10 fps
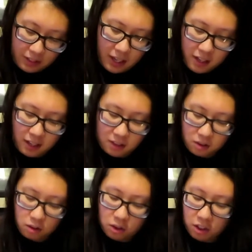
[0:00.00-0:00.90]
And
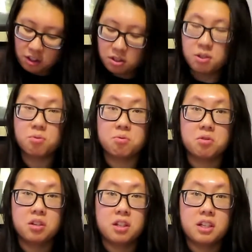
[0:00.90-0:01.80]
it looks
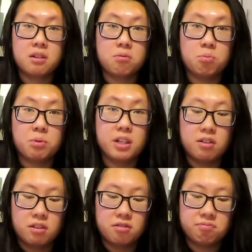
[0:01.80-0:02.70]
really
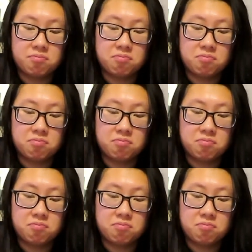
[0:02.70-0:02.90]
weird.